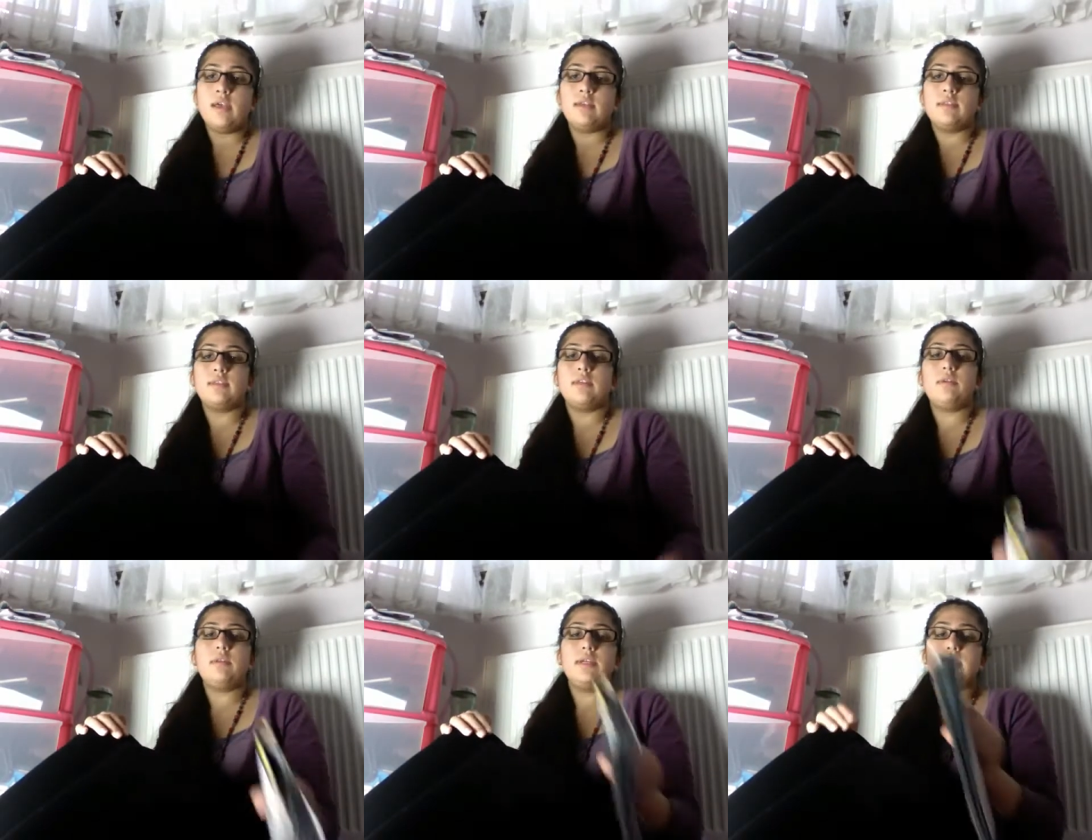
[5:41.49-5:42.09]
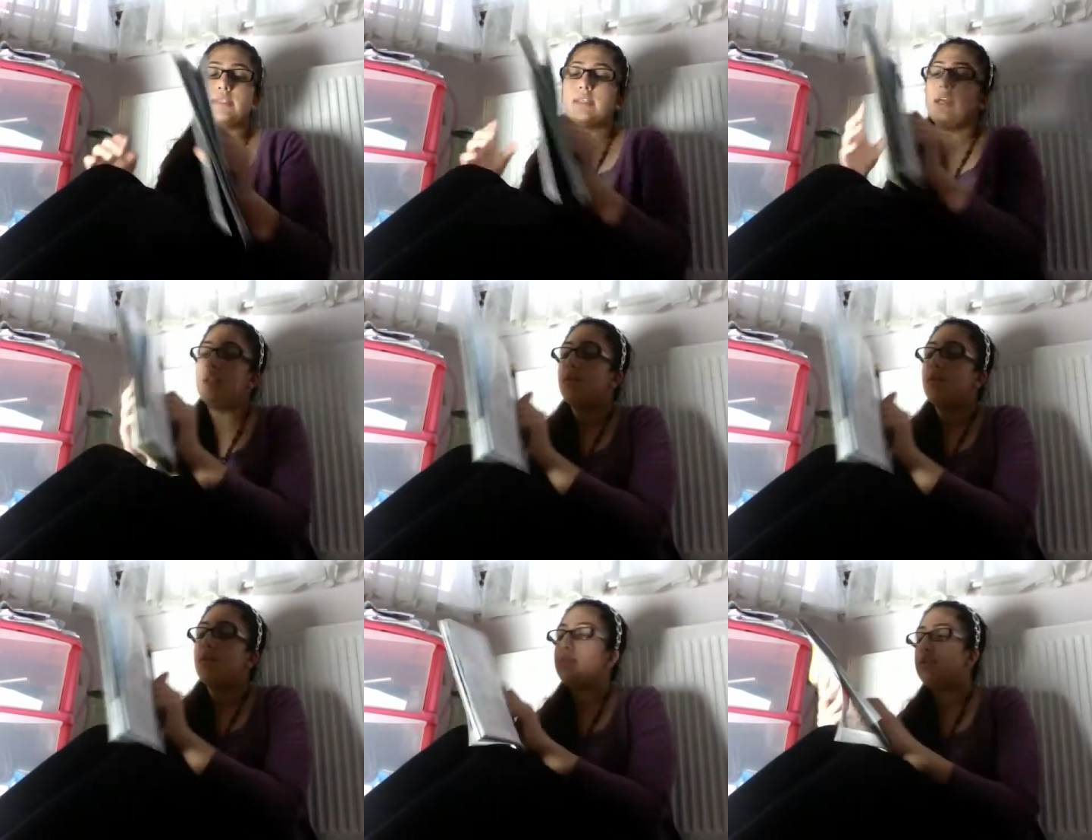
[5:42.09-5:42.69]
So let's
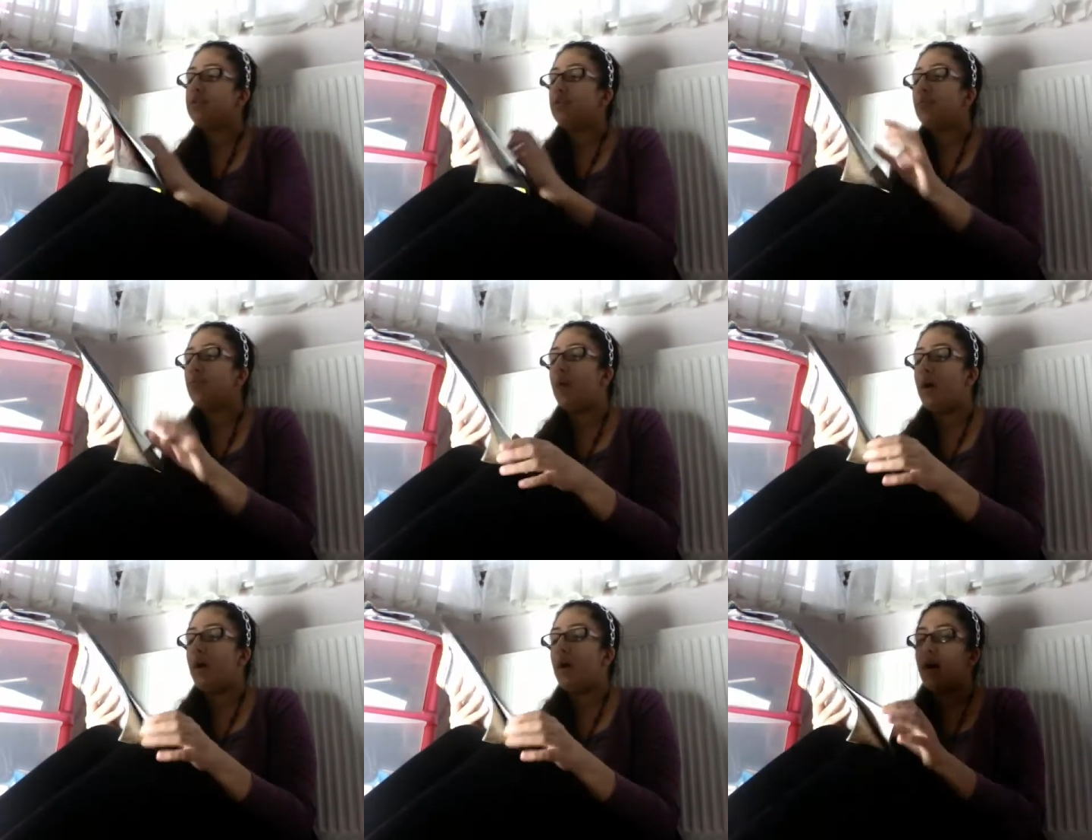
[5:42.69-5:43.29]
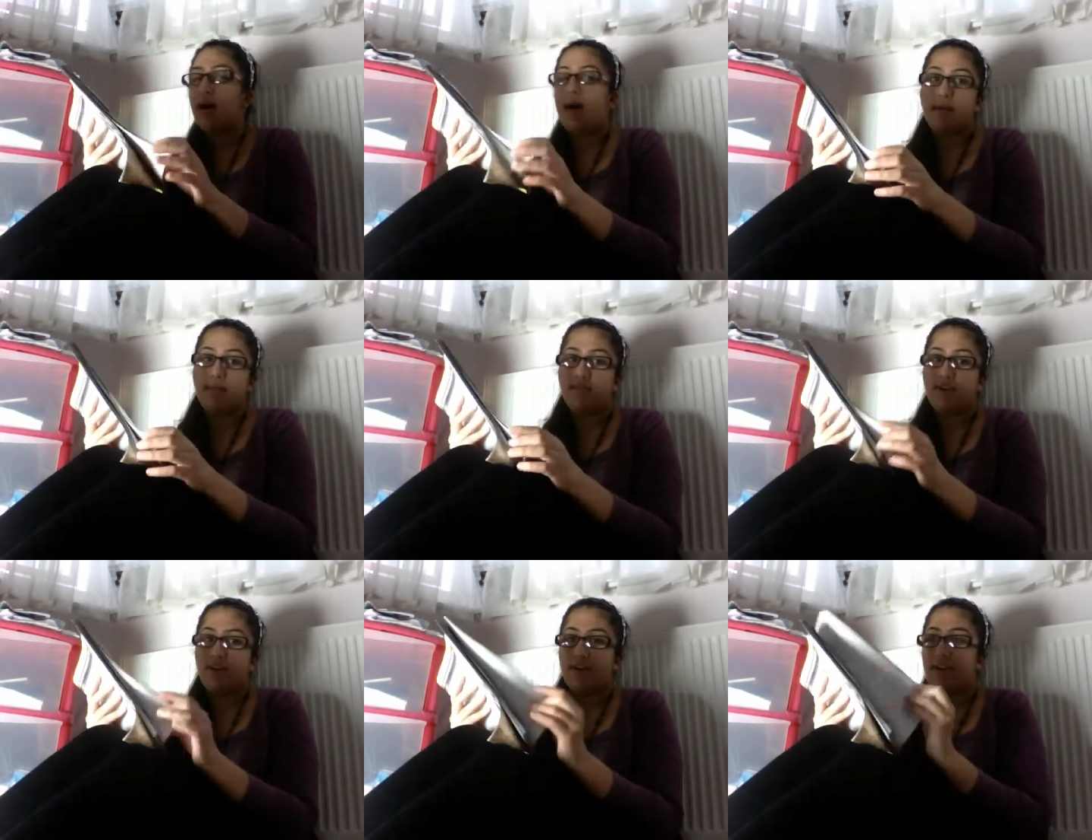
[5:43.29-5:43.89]
get on to what I'm
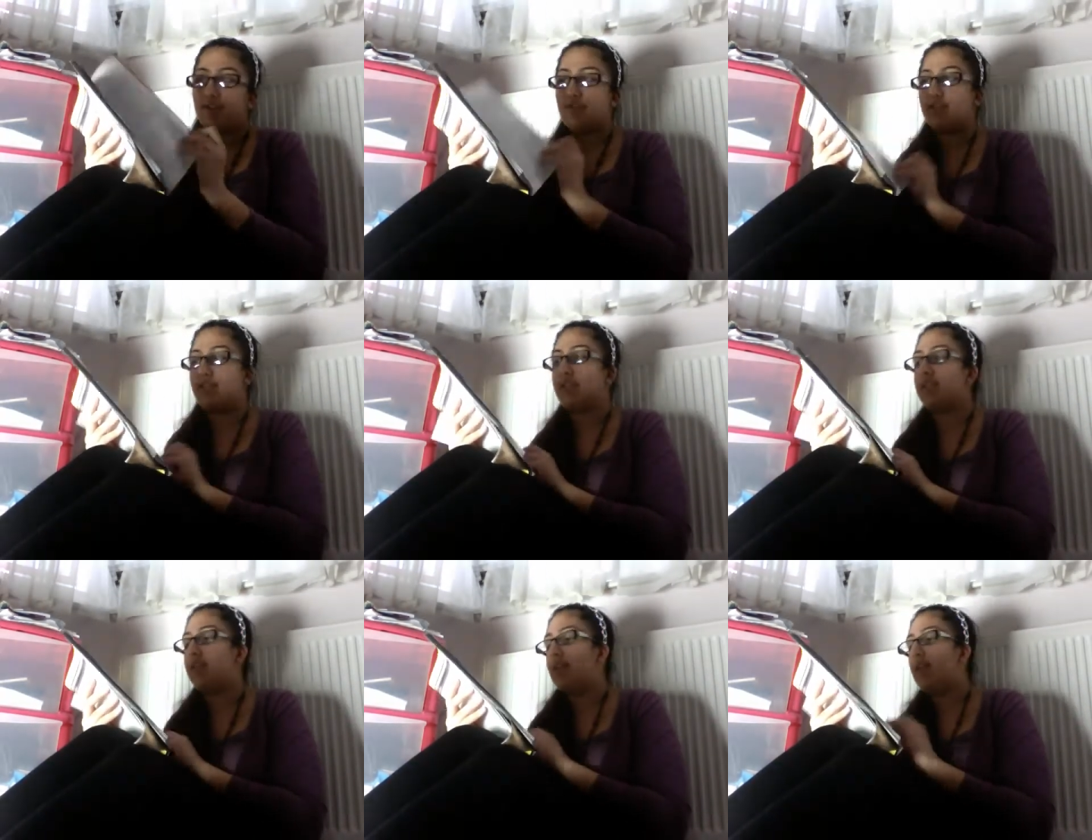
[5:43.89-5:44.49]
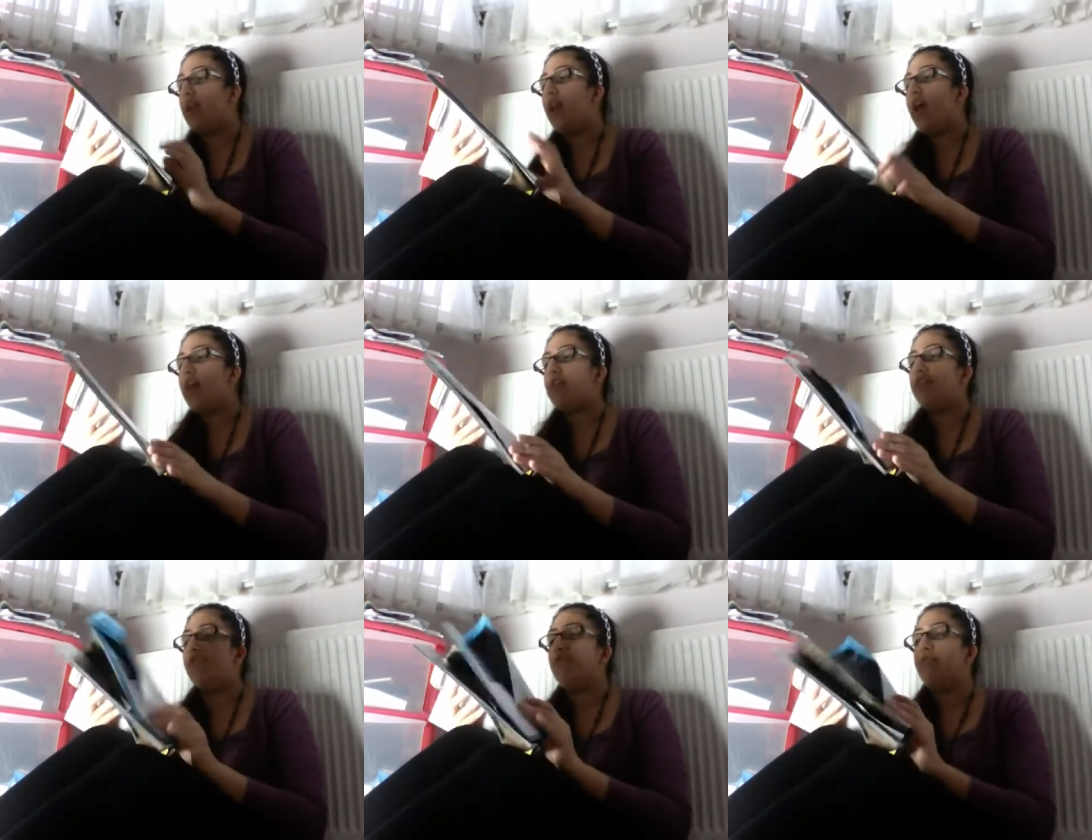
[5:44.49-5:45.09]
very interested in,
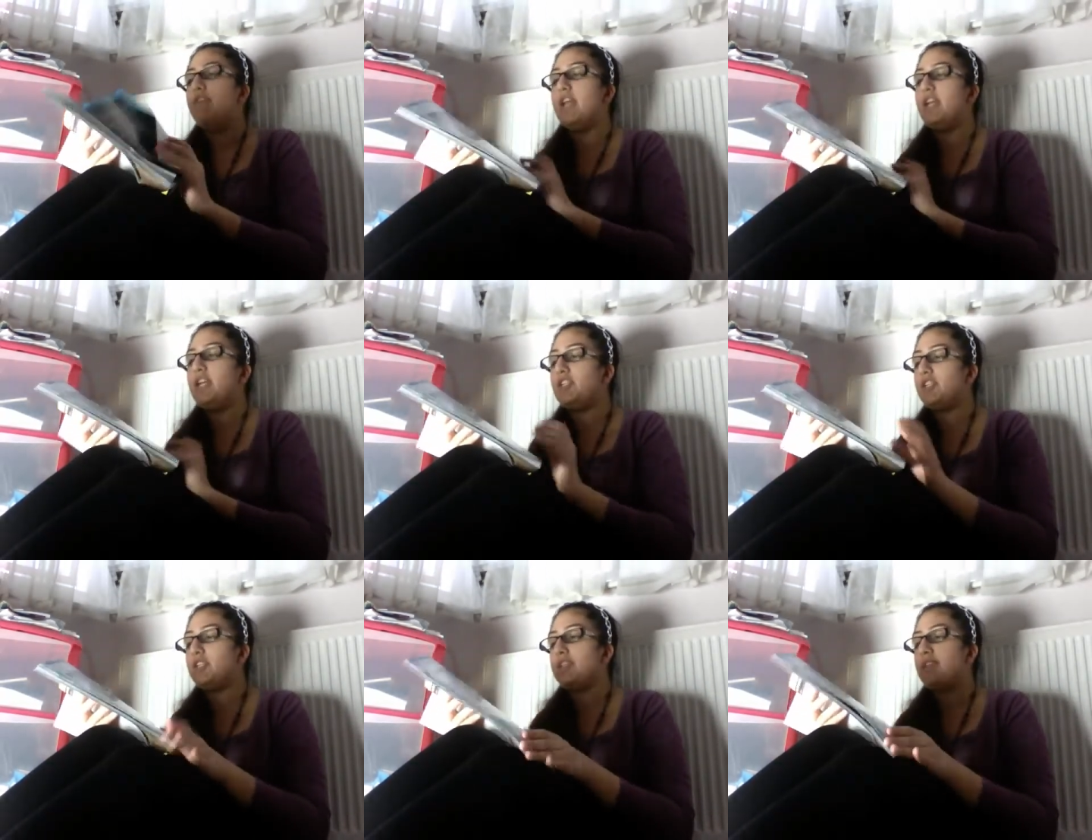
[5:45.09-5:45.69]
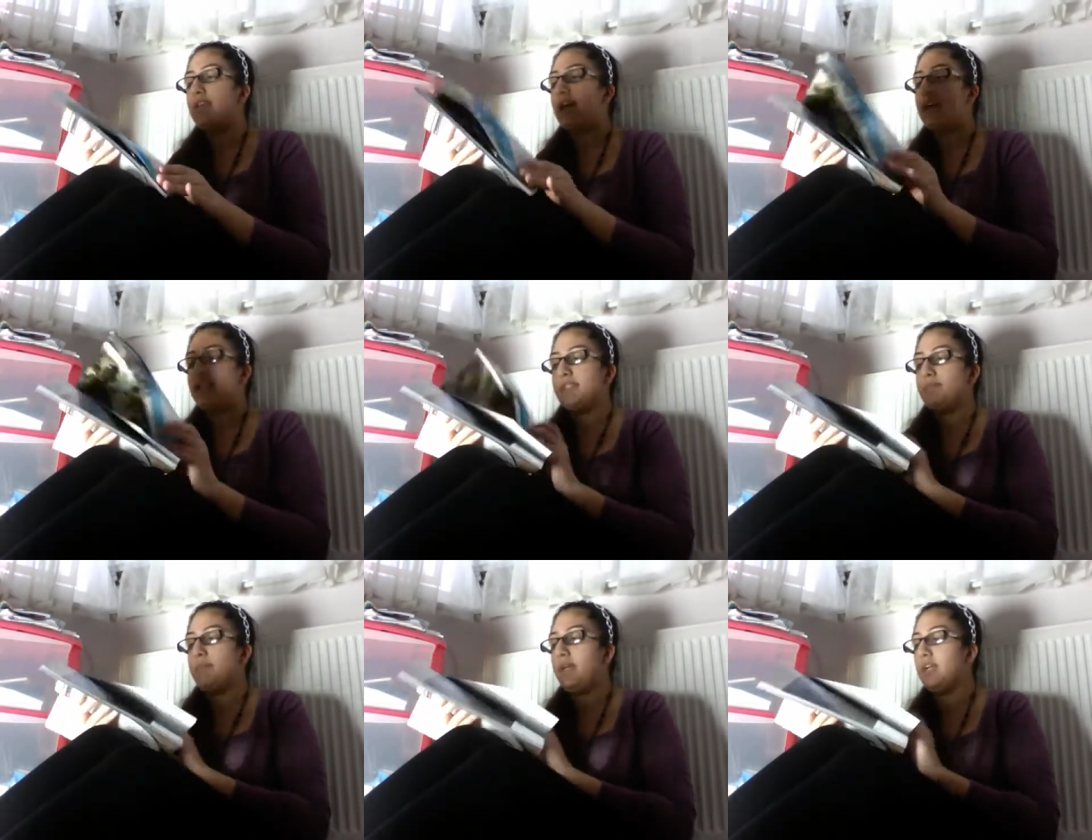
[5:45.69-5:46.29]
the religious
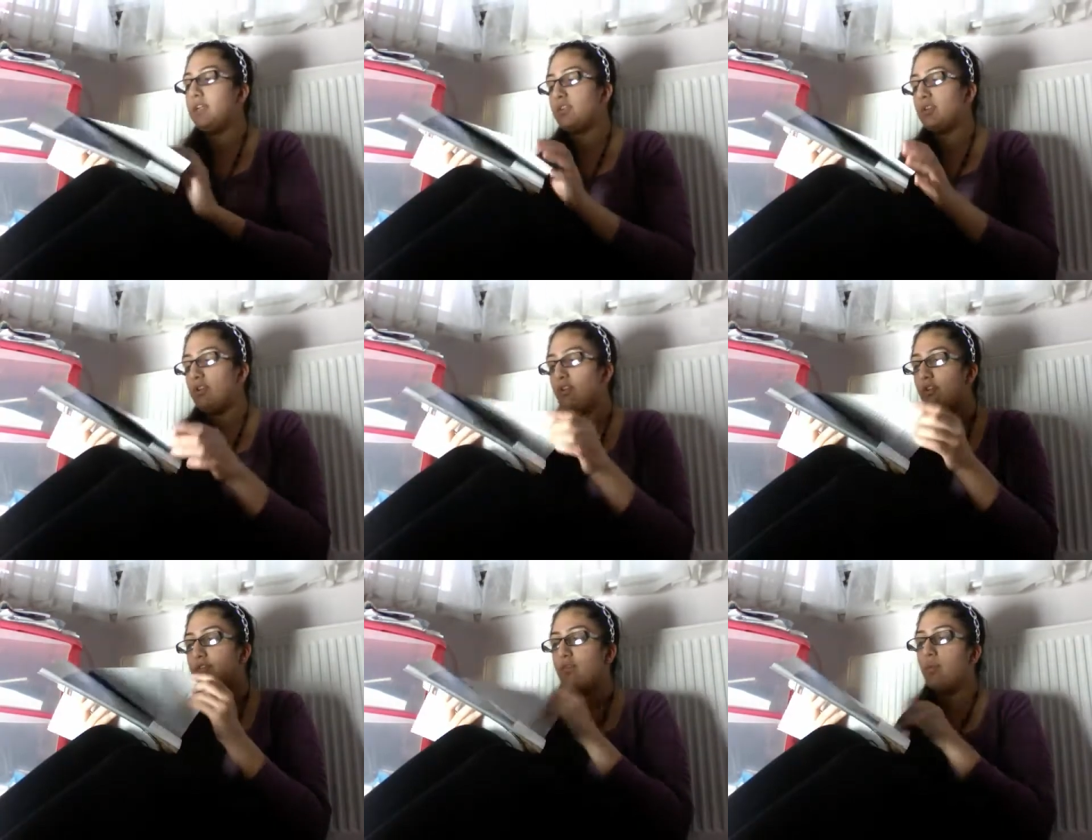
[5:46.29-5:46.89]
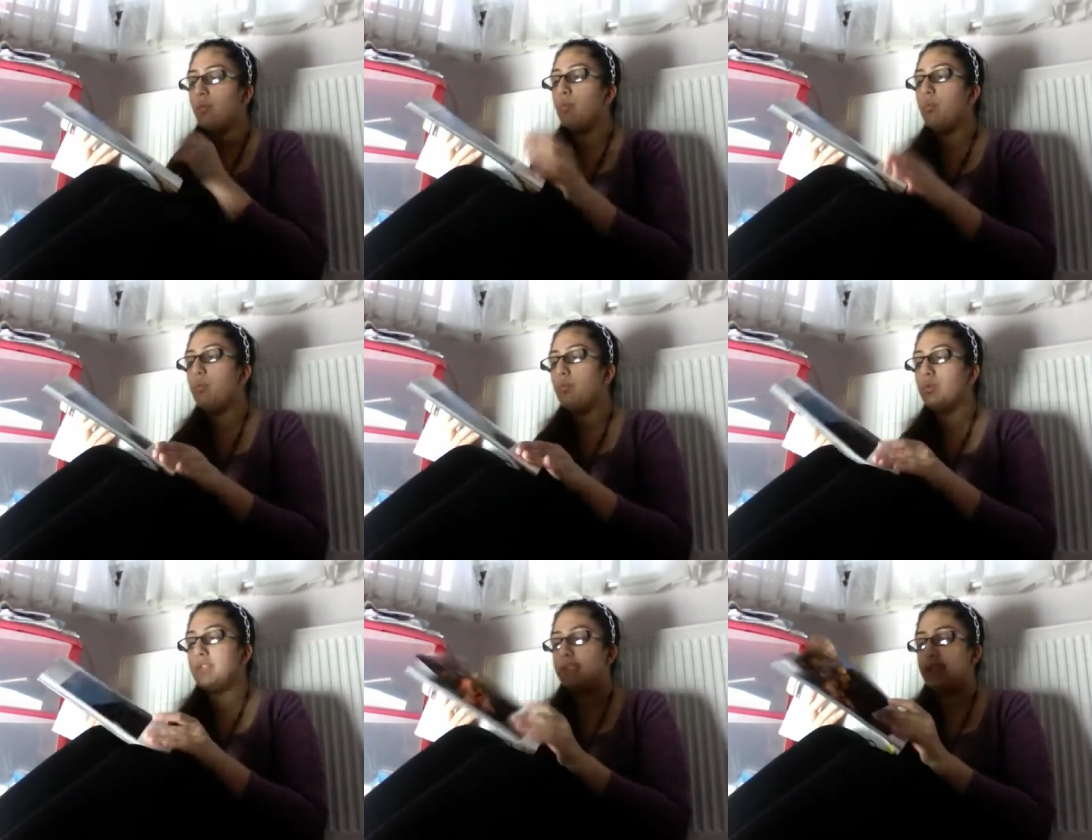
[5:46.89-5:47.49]
aspect of
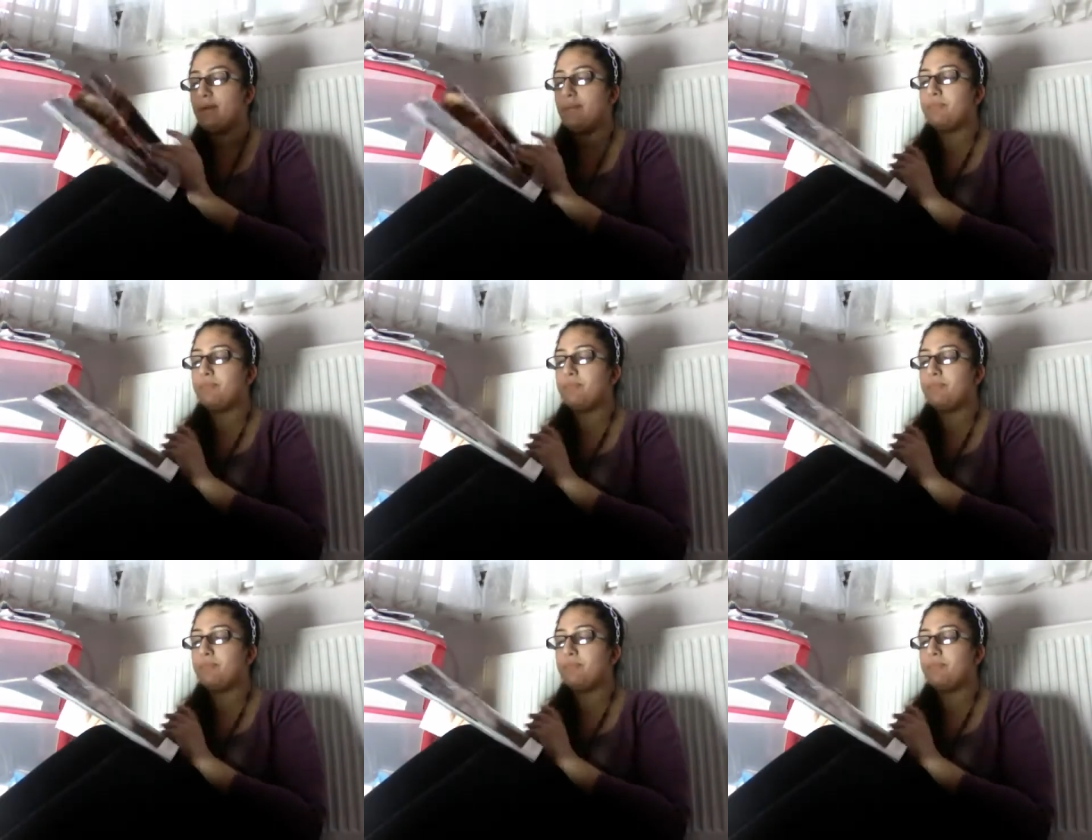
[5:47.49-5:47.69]
water.